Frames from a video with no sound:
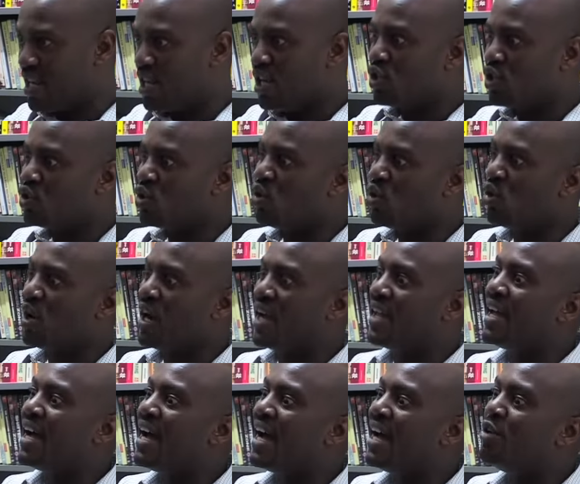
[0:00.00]
So I
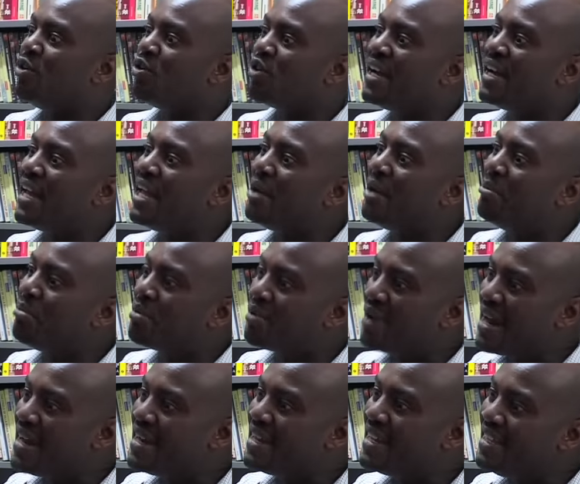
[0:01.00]
had already a
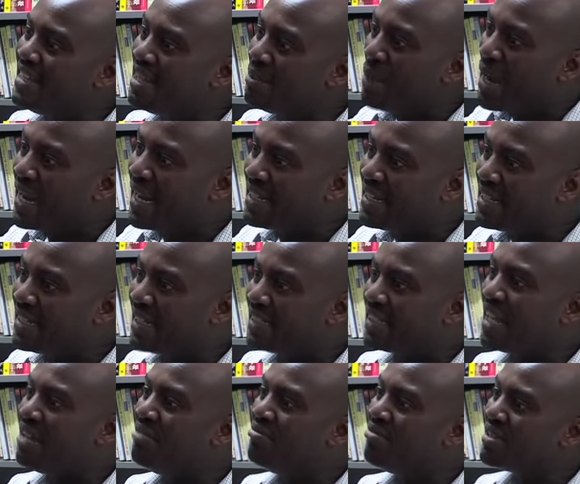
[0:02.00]
brand in the market that
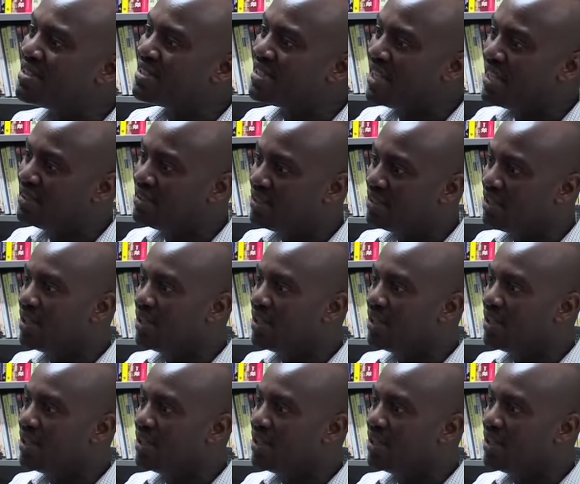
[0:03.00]
I investigate